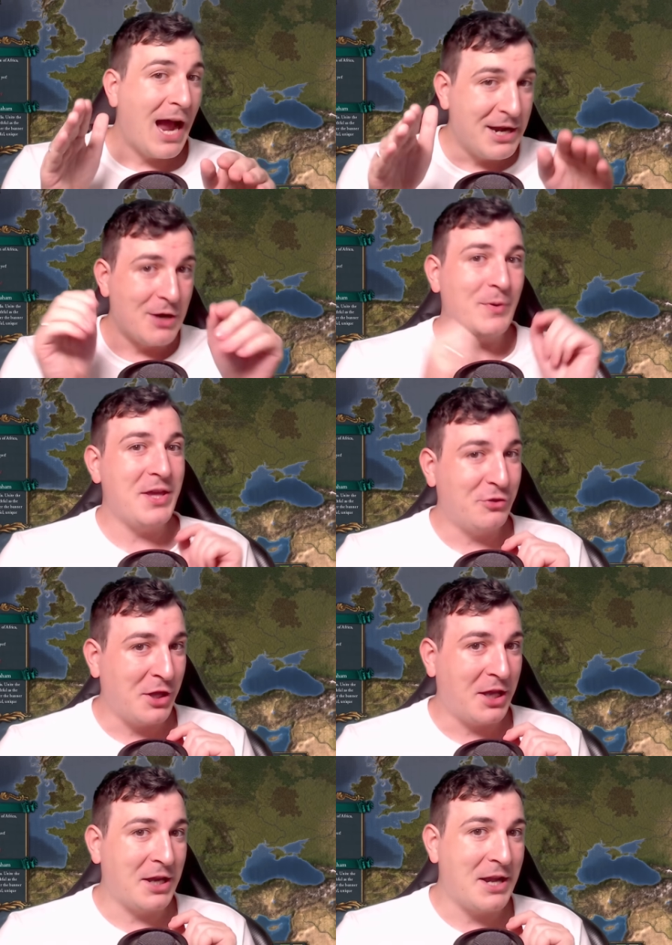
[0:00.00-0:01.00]
know what you're
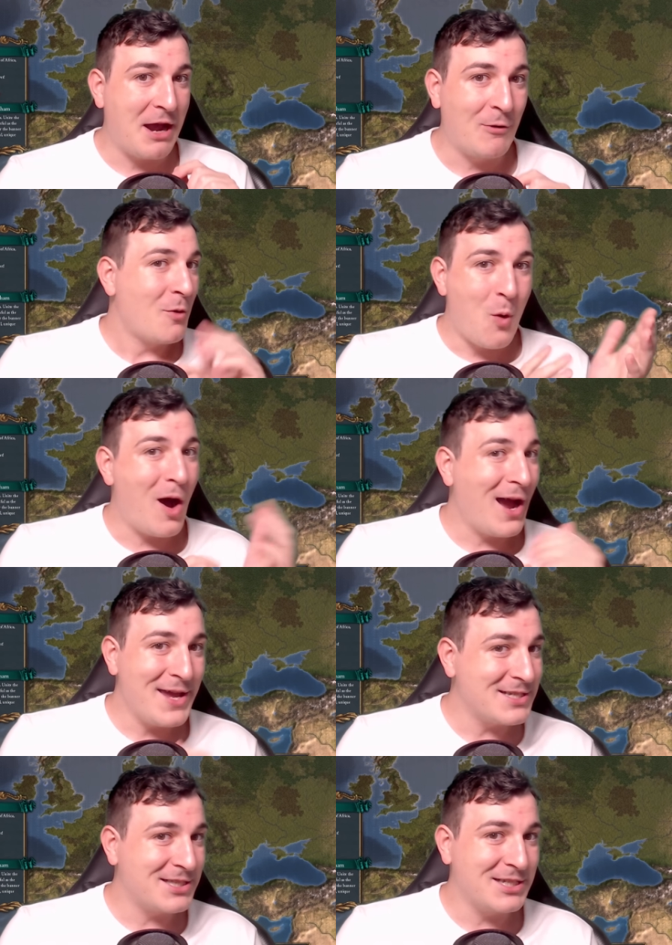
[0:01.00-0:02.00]
thinking now. Why
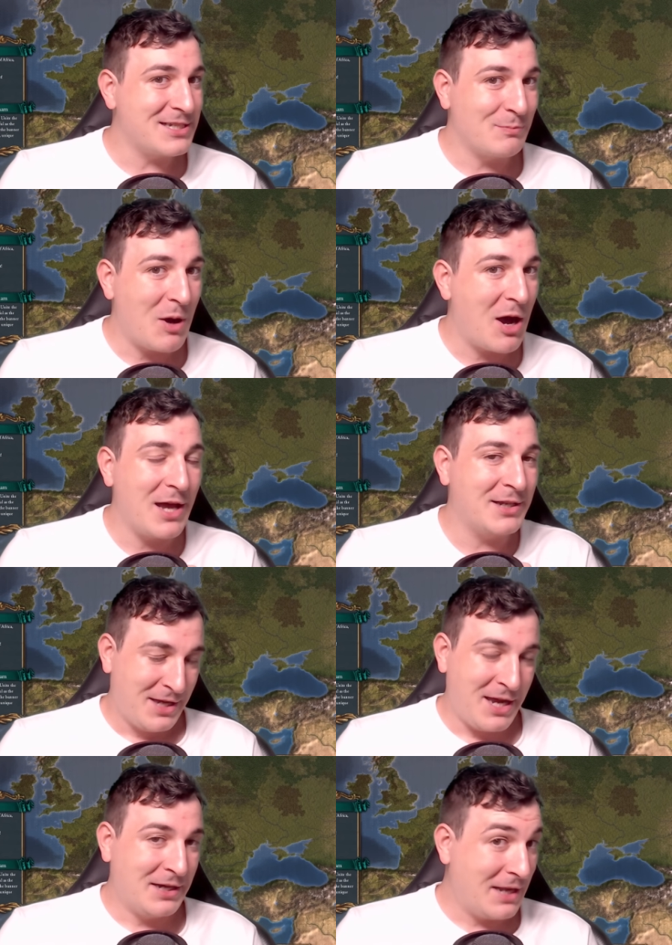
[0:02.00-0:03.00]
is this mod in